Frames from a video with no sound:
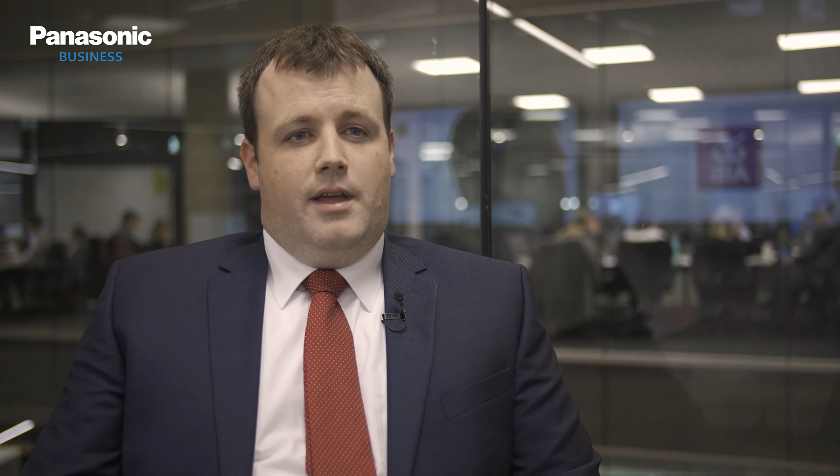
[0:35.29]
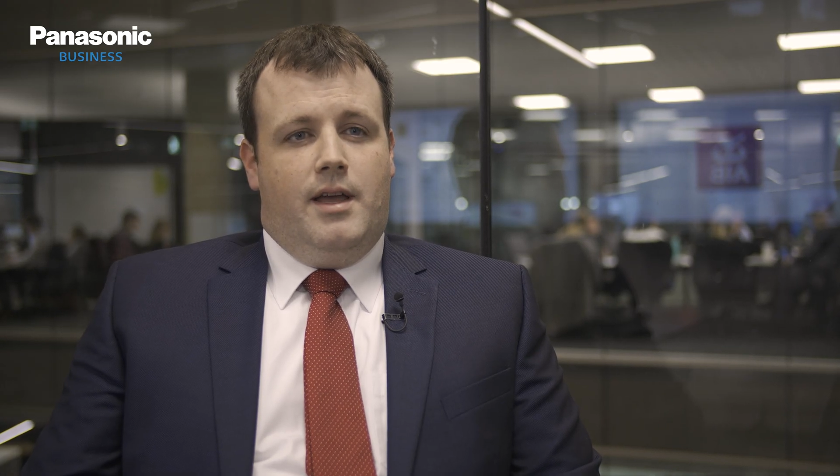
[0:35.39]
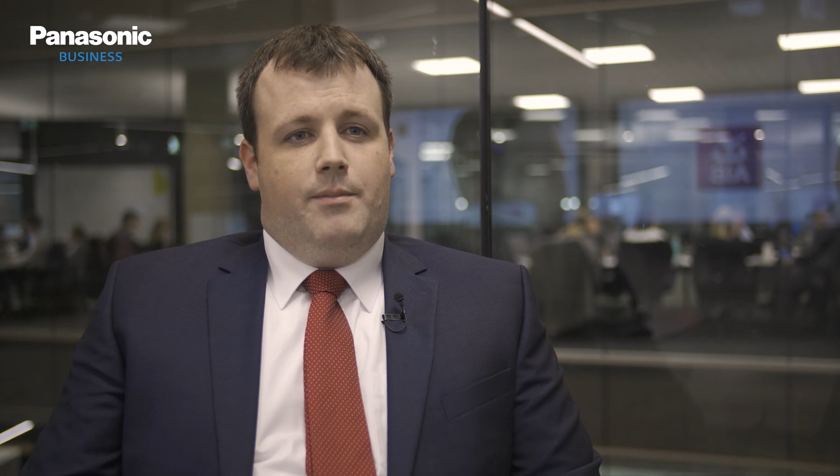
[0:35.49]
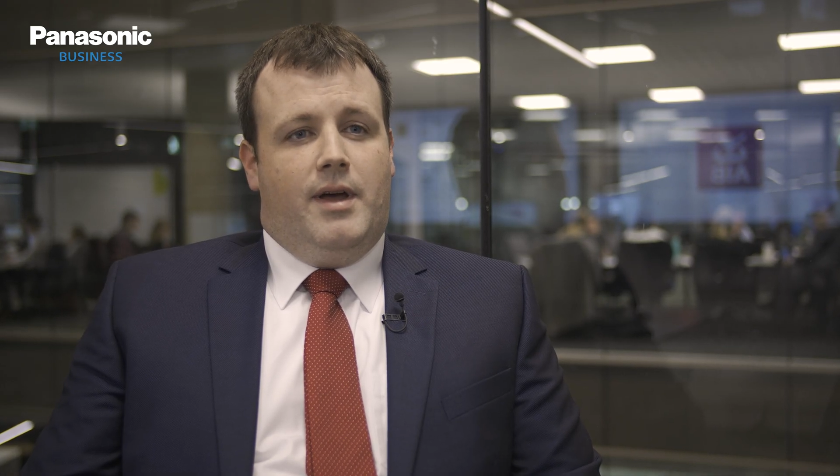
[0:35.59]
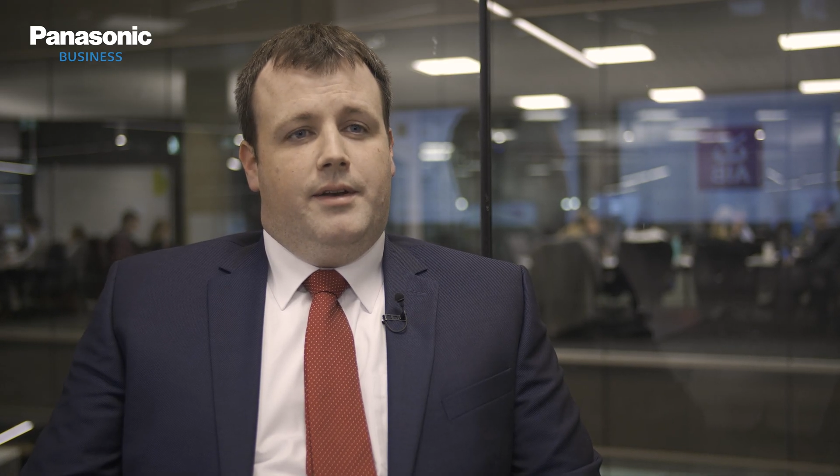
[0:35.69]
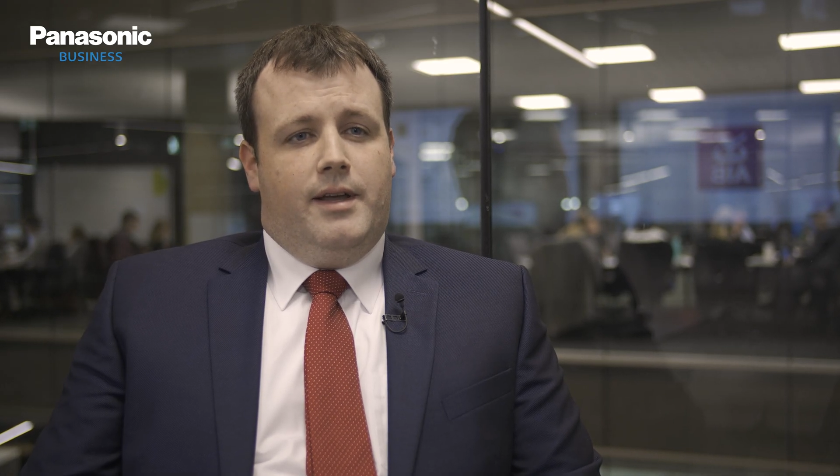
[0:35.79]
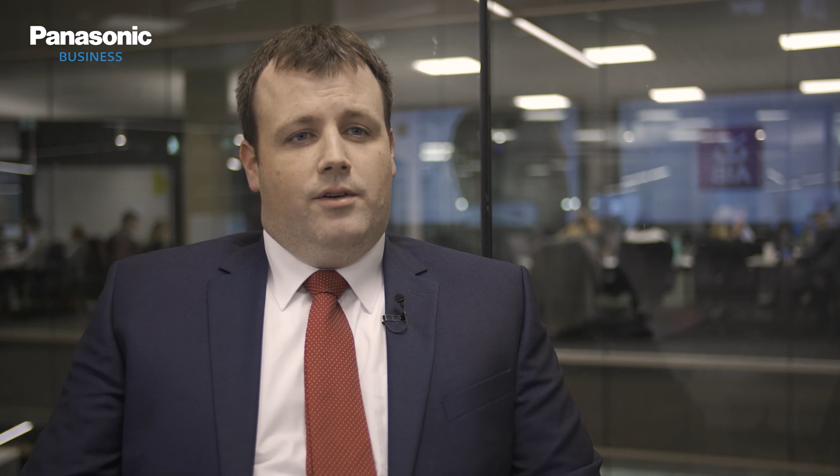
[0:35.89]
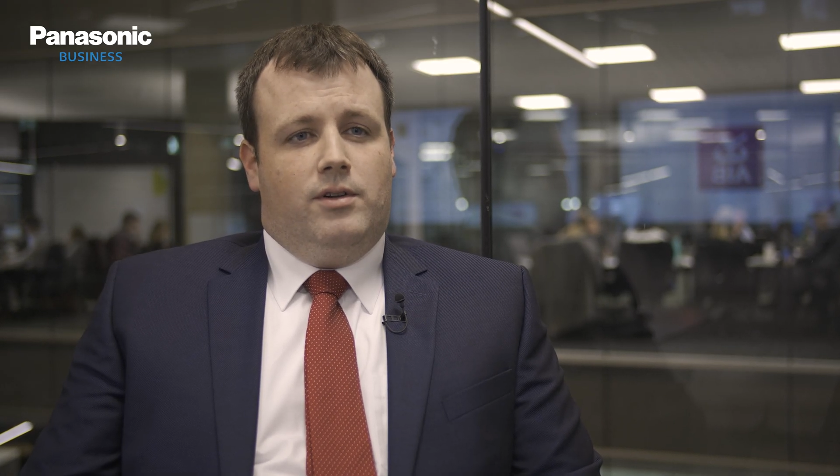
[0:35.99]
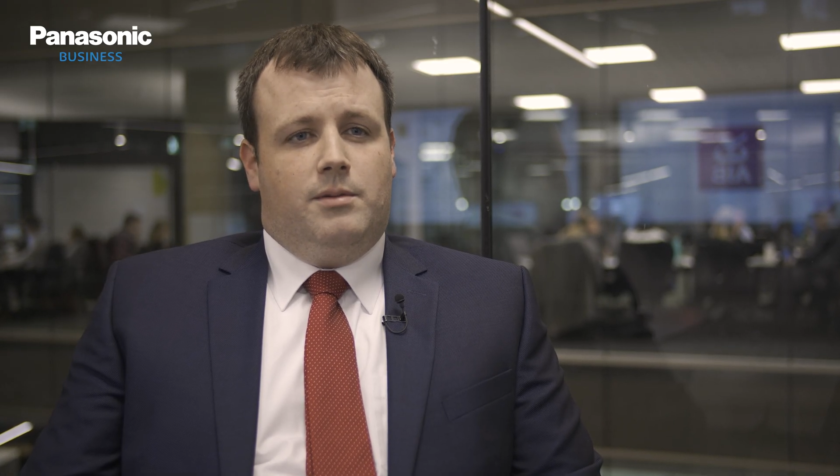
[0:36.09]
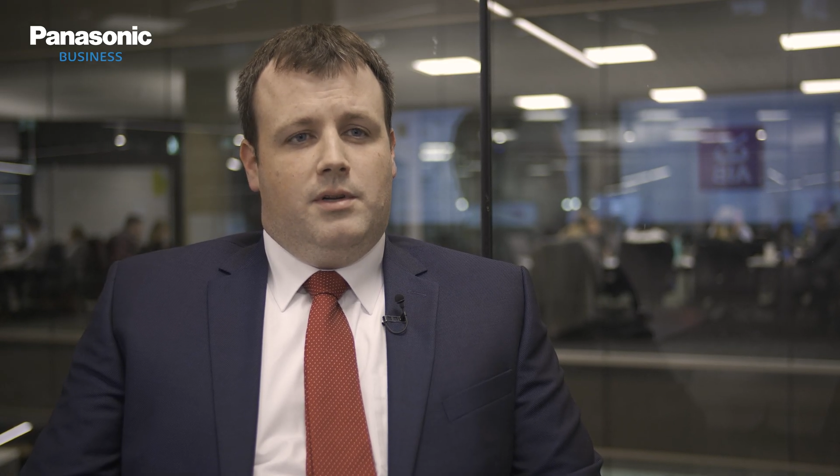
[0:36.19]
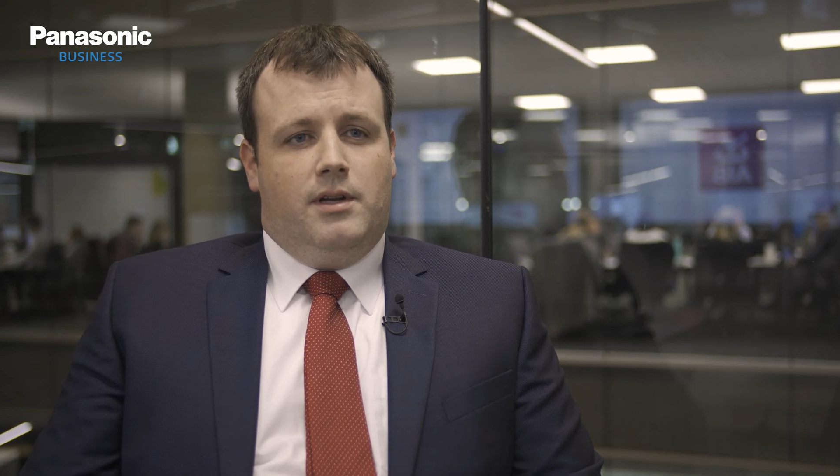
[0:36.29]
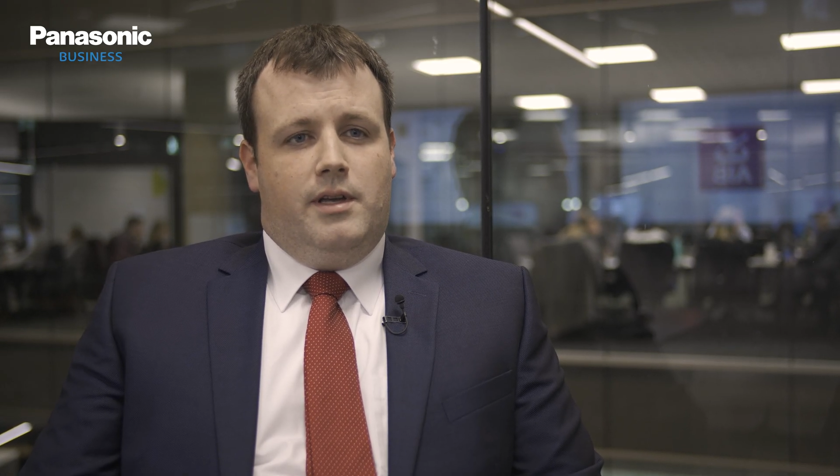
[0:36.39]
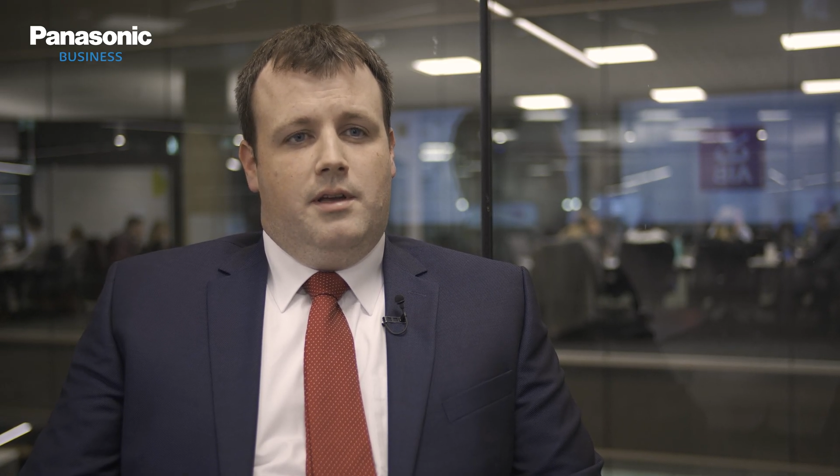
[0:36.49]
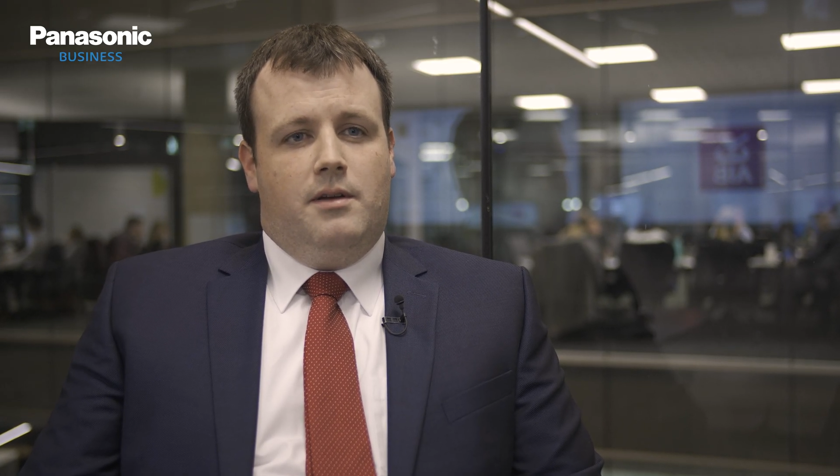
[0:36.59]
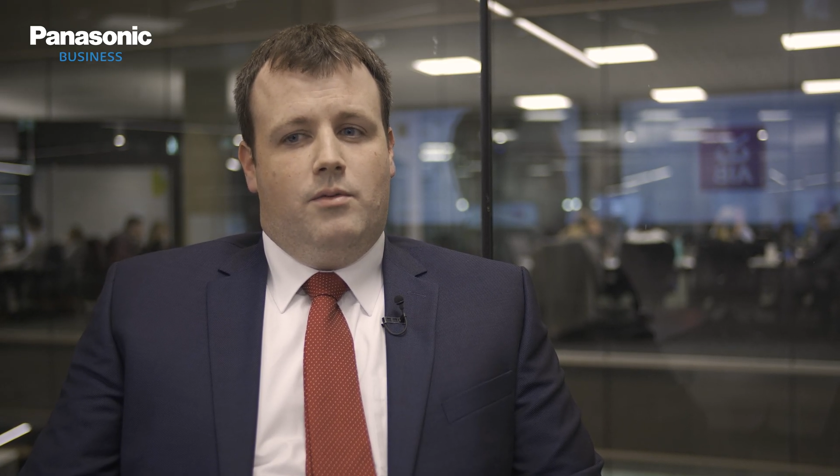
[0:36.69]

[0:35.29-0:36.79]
And then ultimately,